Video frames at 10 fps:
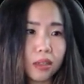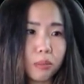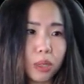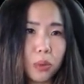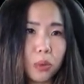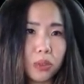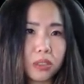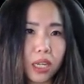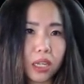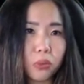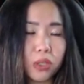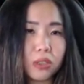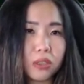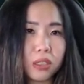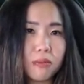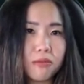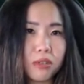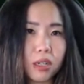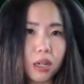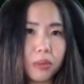People were saying recent Steam
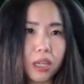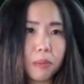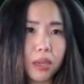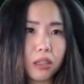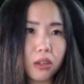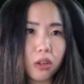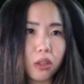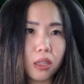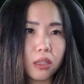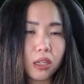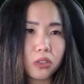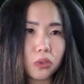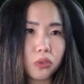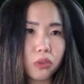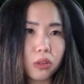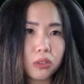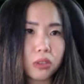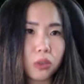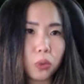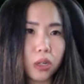VR update made the Index controllers
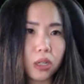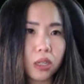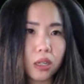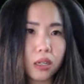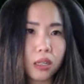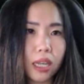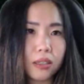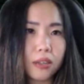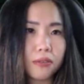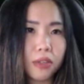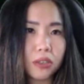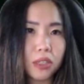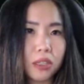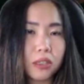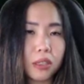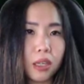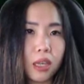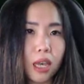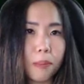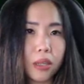not work. Glad they fixed it.
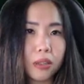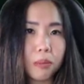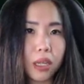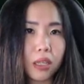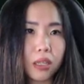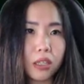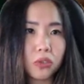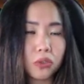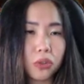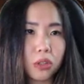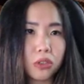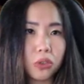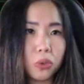I picked up my Index controllers in 2